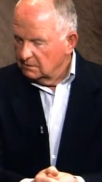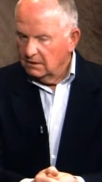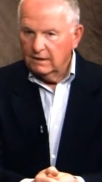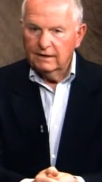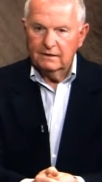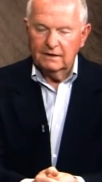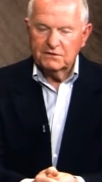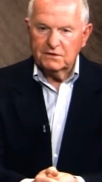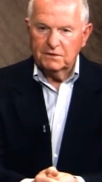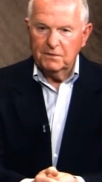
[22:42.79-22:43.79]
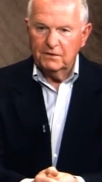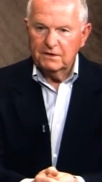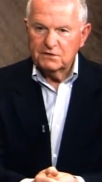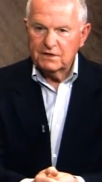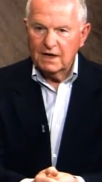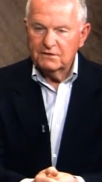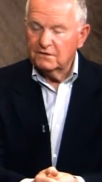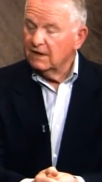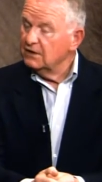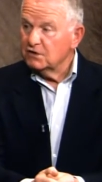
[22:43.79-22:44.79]
unless the community decides
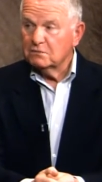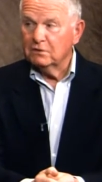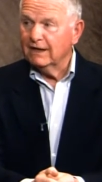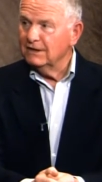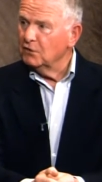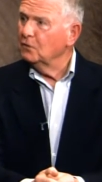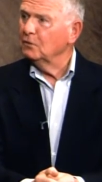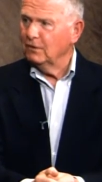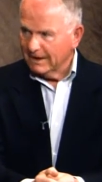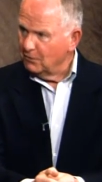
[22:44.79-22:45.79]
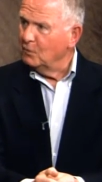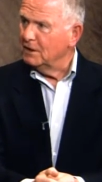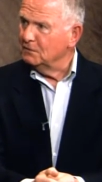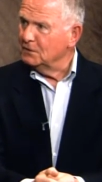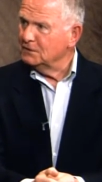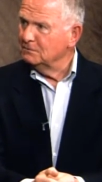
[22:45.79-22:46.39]
that they just plain don't like one of us,